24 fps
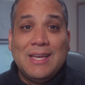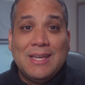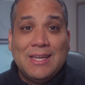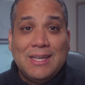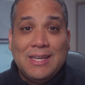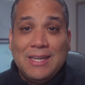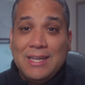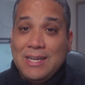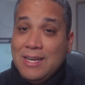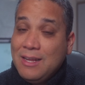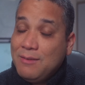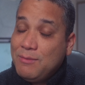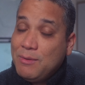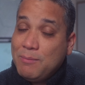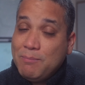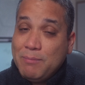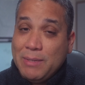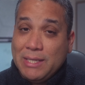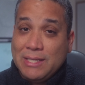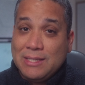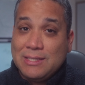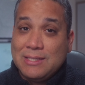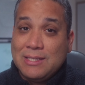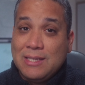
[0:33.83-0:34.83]
11
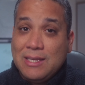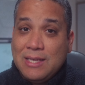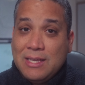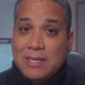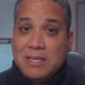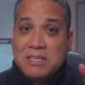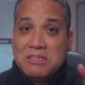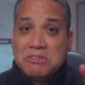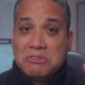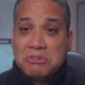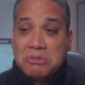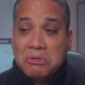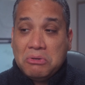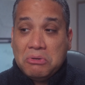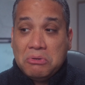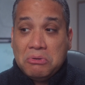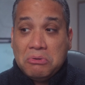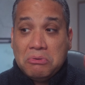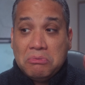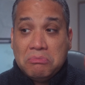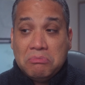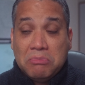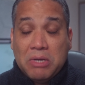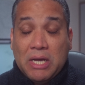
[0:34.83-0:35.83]
bits.
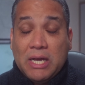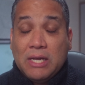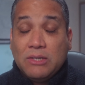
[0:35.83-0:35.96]
So